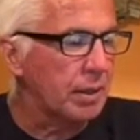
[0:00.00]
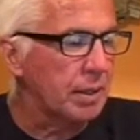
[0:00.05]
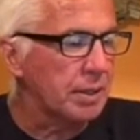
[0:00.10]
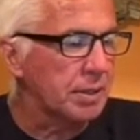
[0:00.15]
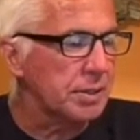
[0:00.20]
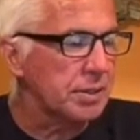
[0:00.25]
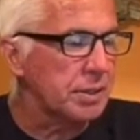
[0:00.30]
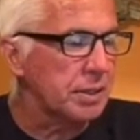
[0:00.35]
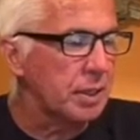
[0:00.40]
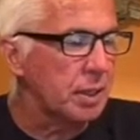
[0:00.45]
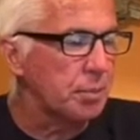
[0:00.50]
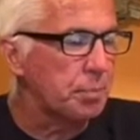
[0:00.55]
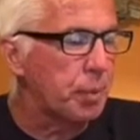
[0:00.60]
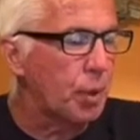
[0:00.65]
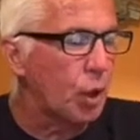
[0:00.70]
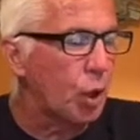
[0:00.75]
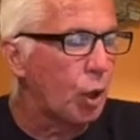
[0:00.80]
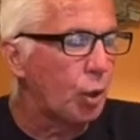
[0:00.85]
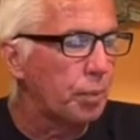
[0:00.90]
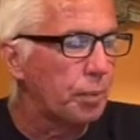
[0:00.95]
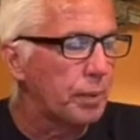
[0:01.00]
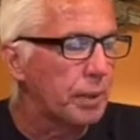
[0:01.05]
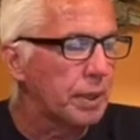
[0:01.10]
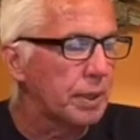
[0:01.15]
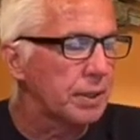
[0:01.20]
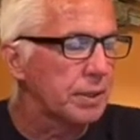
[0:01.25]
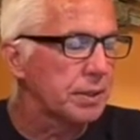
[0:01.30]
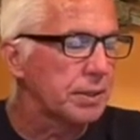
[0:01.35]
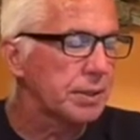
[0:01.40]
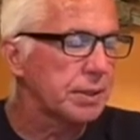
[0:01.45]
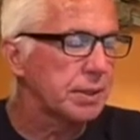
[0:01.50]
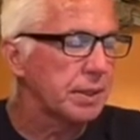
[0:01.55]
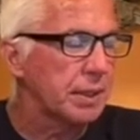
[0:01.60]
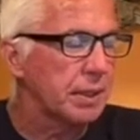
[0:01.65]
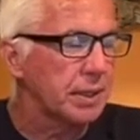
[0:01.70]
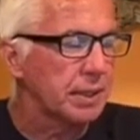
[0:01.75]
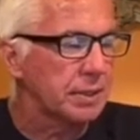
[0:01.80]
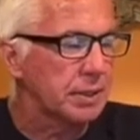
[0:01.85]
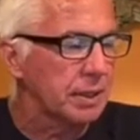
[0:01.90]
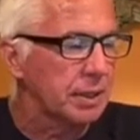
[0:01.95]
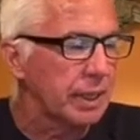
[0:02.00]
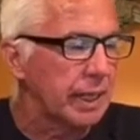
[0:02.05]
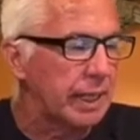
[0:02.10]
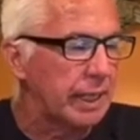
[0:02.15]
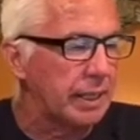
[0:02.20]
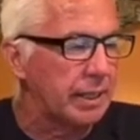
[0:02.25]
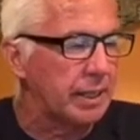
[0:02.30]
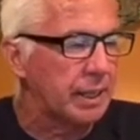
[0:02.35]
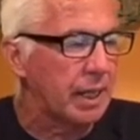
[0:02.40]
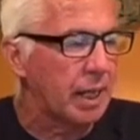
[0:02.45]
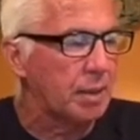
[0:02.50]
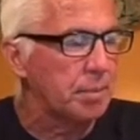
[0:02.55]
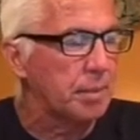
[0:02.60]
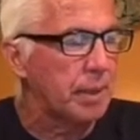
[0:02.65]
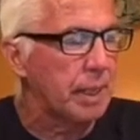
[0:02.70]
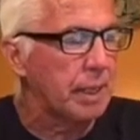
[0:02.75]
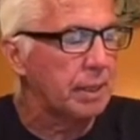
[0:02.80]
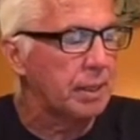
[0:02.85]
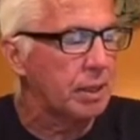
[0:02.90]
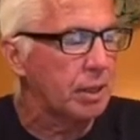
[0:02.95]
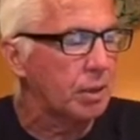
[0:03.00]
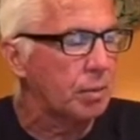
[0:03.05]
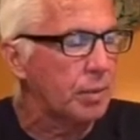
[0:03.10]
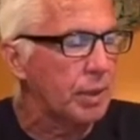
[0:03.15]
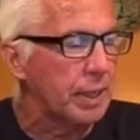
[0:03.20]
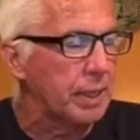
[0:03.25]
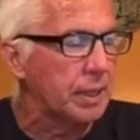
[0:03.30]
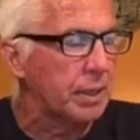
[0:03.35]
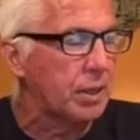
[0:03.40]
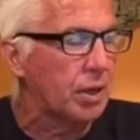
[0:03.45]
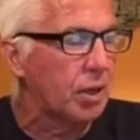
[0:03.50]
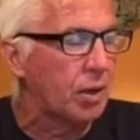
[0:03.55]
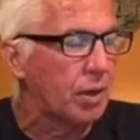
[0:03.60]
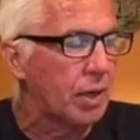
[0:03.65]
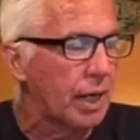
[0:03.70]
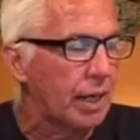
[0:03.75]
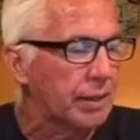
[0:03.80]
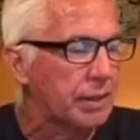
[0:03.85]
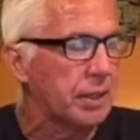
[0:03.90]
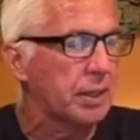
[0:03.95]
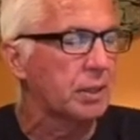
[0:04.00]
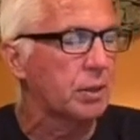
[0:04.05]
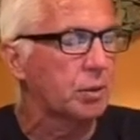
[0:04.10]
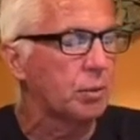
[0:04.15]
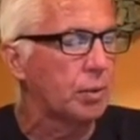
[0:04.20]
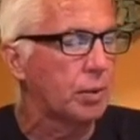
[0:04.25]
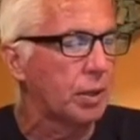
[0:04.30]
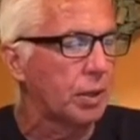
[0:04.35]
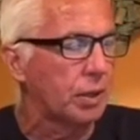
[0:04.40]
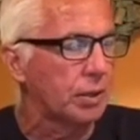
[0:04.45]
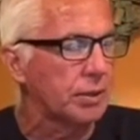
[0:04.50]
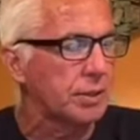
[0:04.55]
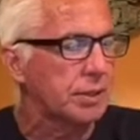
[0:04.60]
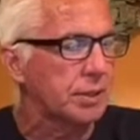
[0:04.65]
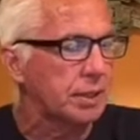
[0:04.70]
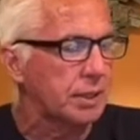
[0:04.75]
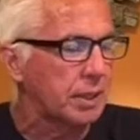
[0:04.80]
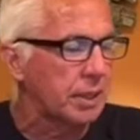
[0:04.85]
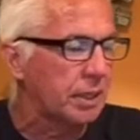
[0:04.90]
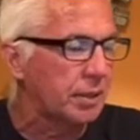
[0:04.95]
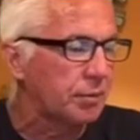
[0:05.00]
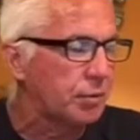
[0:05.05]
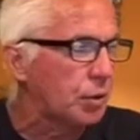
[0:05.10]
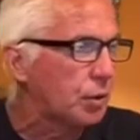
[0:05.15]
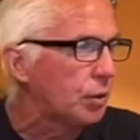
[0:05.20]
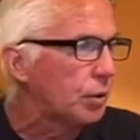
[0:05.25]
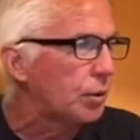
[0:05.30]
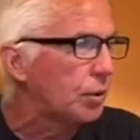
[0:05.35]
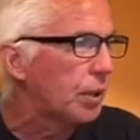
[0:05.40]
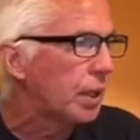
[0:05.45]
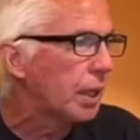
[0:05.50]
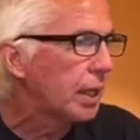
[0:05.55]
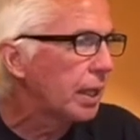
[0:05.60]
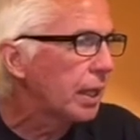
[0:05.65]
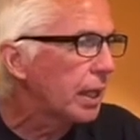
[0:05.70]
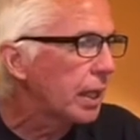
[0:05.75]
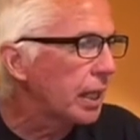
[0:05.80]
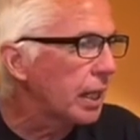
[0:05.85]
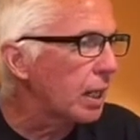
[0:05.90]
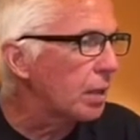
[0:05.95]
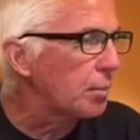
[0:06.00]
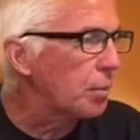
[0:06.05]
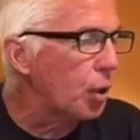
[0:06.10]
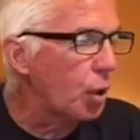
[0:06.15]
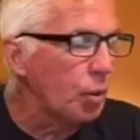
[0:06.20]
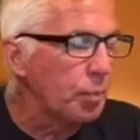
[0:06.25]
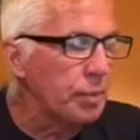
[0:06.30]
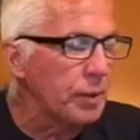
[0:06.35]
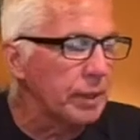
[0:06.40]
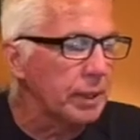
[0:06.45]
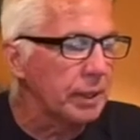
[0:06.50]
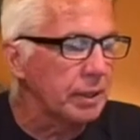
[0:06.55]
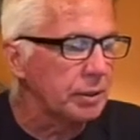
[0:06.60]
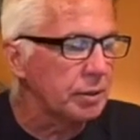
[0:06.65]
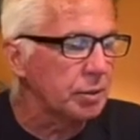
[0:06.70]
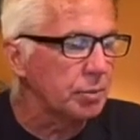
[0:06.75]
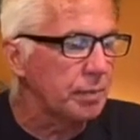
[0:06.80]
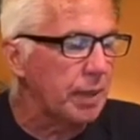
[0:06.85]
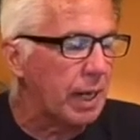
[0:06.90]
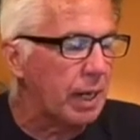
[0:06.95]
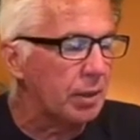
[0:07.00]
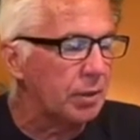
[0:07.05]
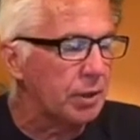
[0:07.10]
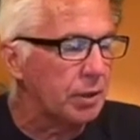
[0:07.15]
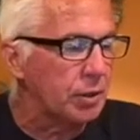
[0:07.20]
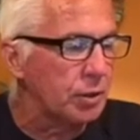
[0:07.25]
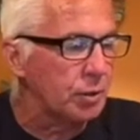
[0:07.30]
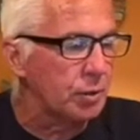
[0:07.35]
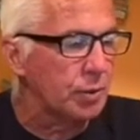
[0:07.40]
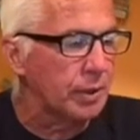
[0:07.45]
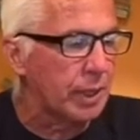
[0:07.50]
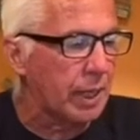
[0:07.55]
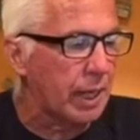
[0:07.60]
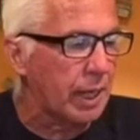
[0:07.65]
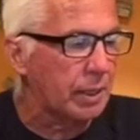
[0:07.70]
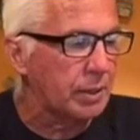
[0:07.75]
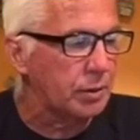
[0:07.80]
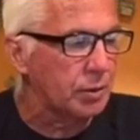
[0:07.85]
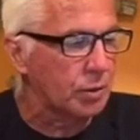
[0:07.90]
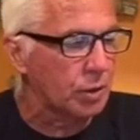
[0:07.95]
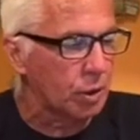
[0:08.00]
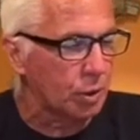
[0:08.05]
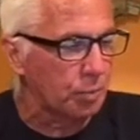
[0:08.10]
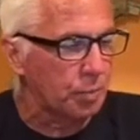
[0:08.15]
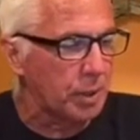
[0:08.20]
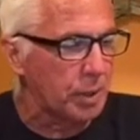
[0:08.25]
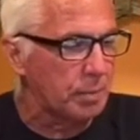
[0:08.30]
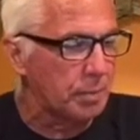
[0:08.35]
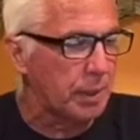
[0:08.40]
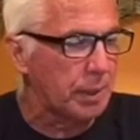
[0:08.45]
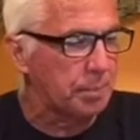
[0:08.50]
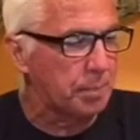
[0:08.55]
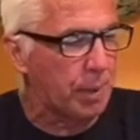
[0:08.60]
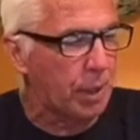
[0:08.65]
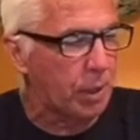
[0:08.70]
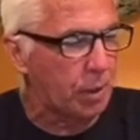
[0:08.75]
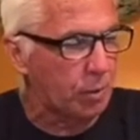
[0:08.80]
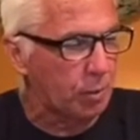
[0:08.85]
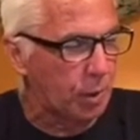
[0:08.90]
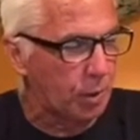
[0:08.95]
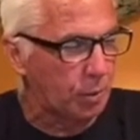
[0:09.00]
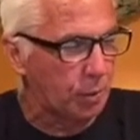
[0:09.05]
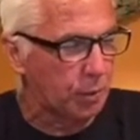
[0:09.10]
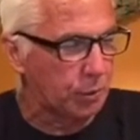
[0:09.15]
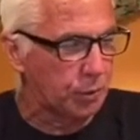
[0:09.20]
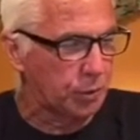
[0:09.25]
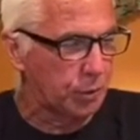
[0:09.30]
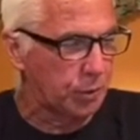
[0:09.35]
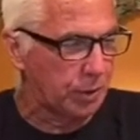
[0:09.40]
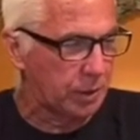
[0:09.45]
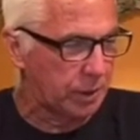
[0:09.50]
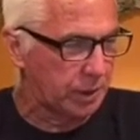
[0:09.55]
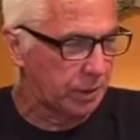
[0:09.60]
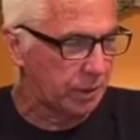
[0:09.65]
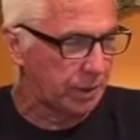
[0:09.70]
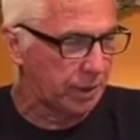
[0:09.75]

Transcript: And Cindy Pope is a lady that I met here a week ago. I think the world, Cindy, of you. And I'm hoping that tomorrow that you and you're going to be a big part of what we're doing here.